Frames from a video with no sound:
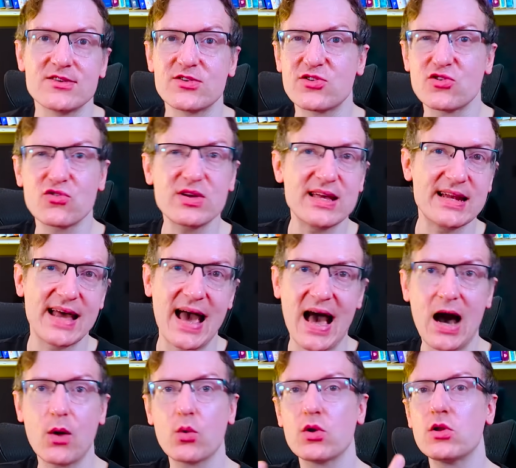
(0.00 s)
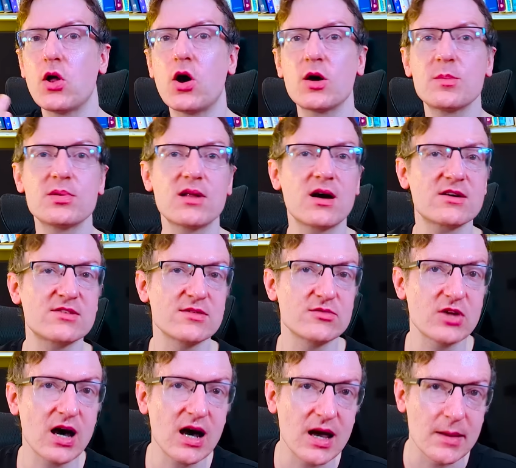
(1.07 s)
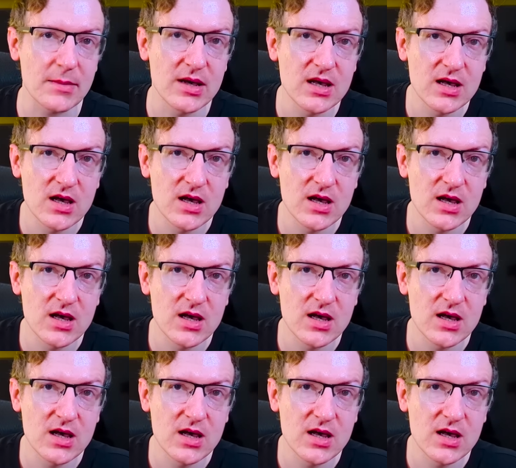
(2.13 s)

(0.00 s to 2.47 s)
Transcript: discrete, hour-long blocks of time.